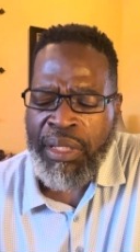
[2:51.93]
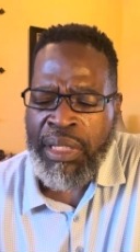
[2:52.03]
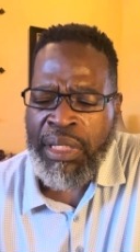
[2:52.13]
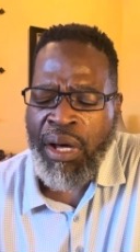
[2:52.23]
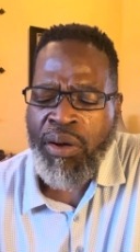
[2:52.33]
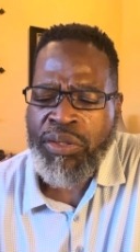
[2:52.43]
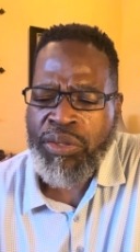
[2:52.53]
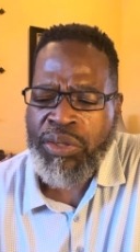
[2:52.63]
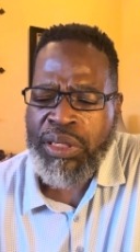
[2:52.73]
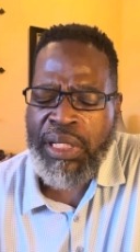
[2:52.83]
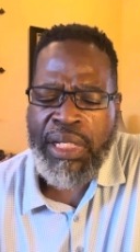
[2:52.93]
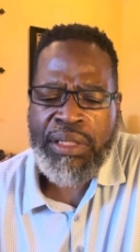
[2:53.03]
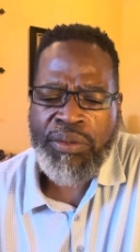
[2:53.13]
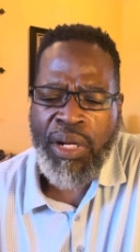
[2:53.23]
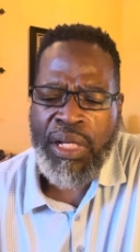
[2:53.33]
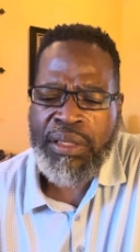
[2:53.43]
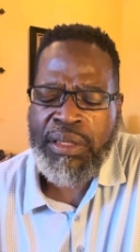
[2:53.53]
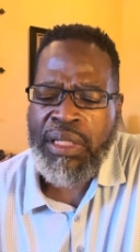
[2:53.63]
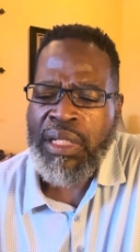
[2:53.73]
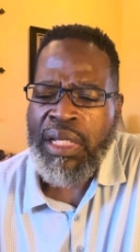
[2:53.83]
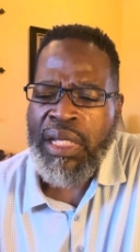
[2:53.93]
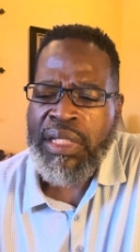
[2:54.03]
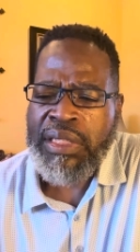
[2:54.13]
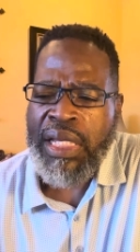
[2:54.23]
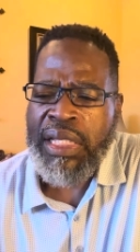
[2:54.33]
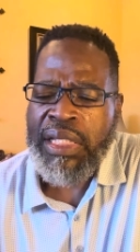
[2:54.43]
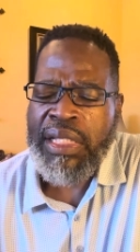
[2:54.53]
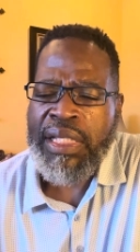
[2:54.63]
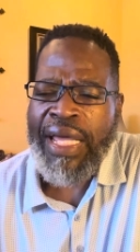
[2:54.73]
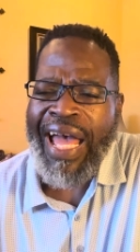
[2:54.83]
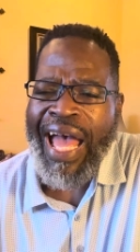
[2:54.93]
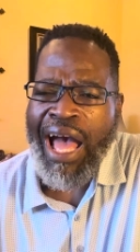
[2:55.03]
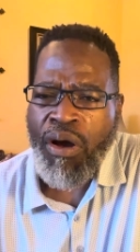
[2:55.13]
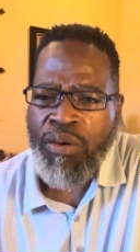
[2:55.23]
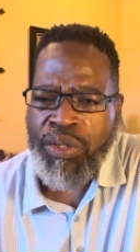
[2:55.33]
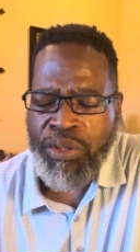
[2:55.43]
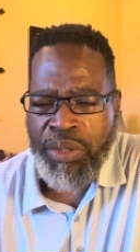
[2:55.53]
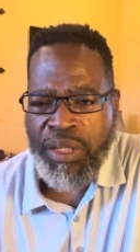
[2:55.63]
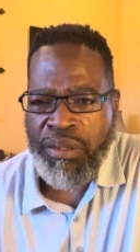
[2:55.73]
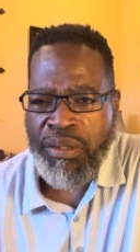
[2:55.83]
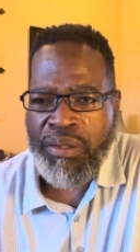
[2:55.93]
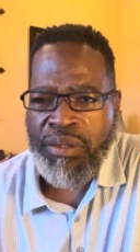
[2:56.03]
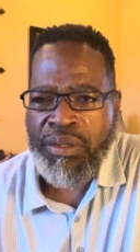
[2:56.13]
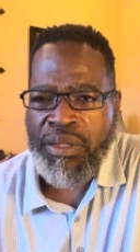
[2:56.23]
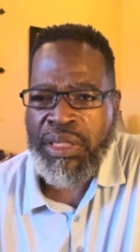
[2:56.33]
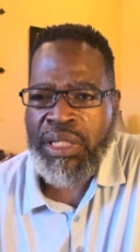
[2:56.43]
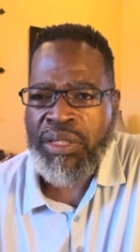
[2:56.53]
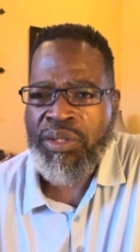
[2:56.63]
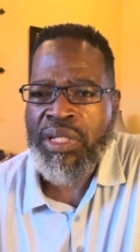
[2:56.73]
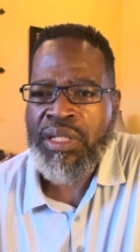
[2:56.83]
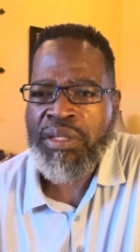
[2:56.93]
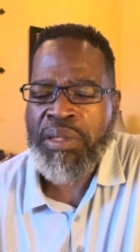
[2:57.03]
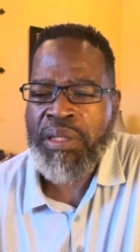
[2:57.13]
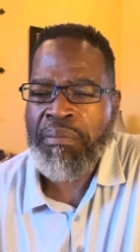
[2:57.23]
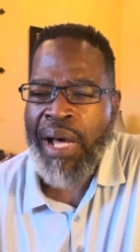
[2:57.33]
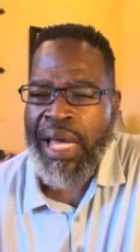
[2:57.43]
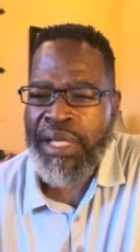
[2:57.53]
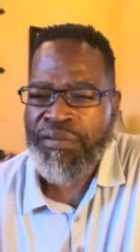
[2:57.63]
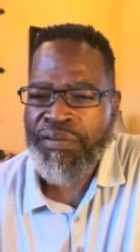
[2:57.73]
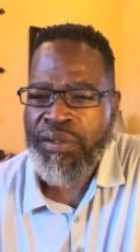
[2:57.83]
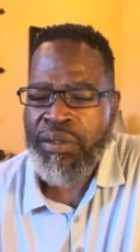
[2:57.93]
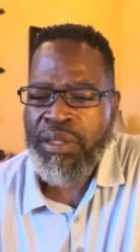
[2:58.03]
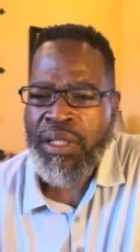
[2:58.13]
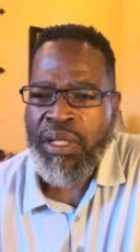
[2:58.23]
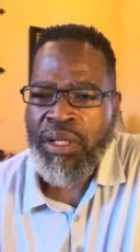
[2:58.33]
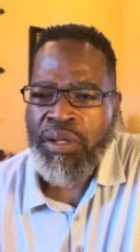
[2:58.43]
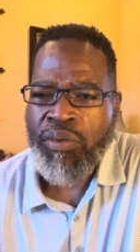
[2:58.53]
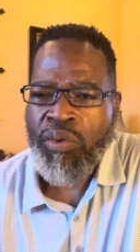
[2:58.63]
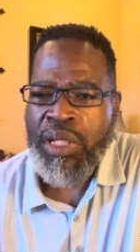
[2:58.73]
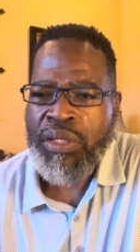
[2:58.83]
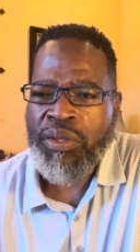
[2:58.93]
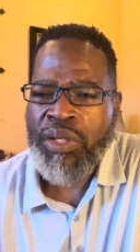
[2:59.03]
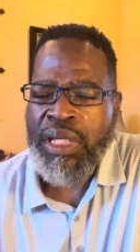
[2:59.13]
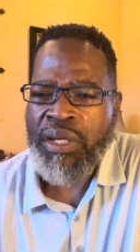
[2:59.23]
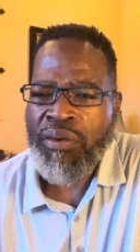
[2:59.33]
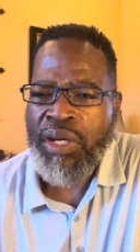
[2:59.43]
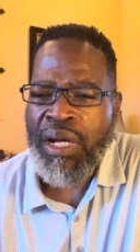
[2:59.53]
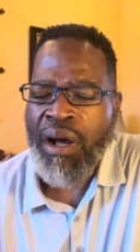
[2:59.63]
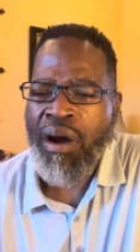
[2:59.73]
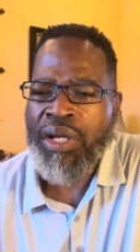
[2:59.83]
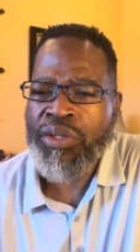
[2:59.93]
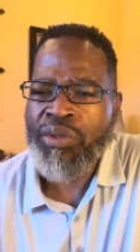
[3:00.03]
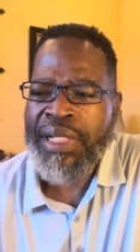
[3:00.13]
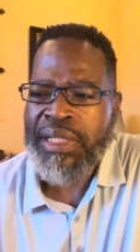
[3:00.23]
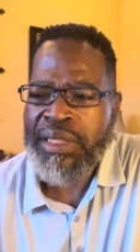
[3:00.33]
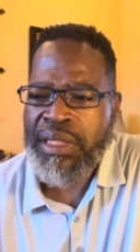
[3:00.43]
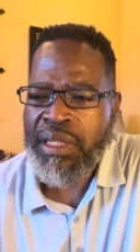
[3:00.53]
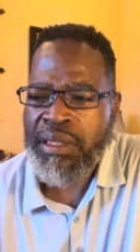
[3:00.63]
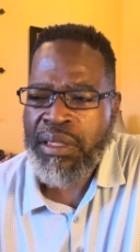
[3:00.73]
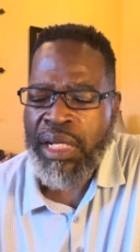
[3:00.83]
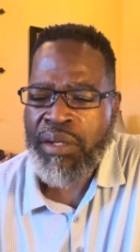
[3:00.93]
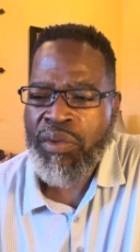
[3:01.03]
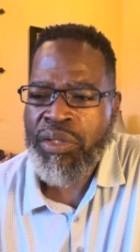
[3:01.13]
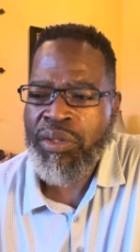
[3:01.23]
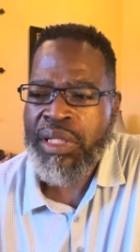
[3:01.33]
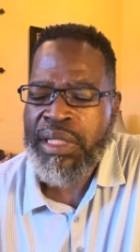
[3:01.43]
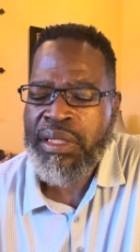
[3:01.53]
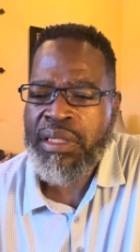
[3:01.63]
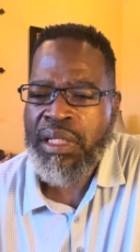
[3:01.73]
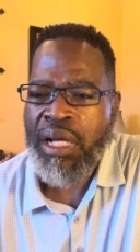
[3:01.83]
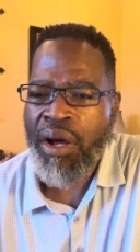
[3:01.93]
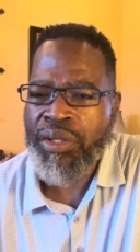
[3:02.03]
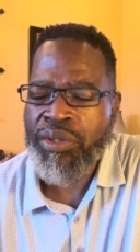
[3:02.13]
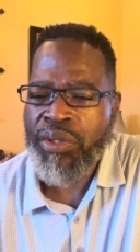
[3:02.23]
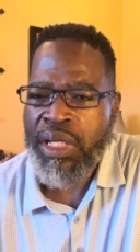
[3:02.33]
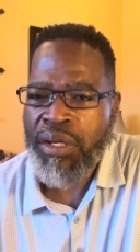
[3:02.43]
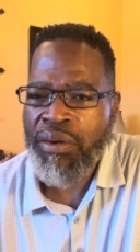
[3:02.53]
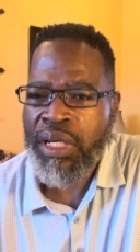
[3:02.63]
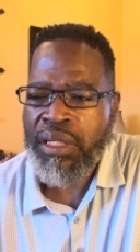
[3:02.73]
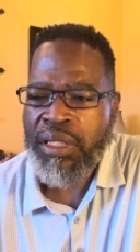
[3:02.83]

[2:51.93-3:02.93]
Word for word: he also said to us, take heed how you hear. See, you need to be mindful when you're hearing, are you listening? And when you're listening, are you hearing?